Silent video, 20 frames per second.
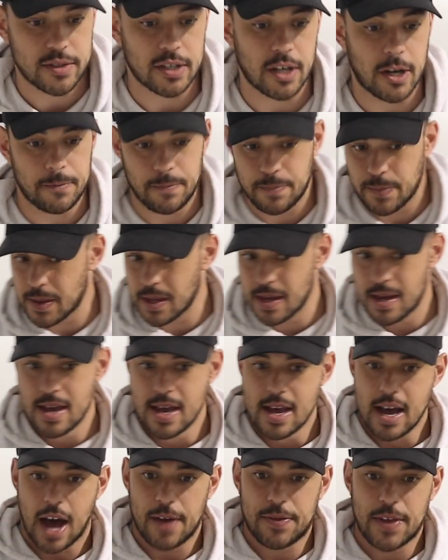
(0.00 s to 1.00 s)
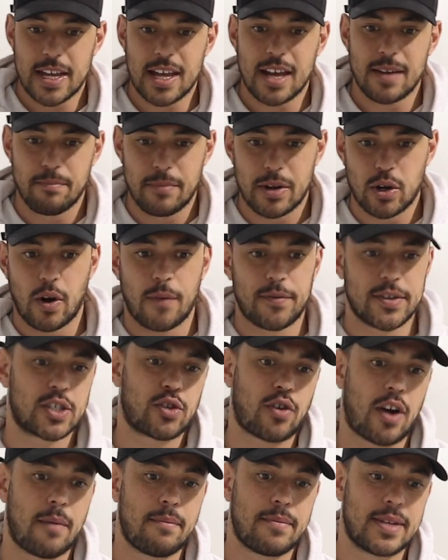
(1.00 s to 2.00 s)
So I think the middle of the
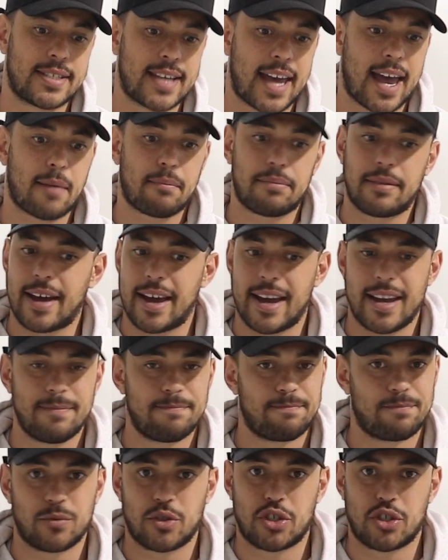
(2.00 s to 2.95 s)
scrum attack play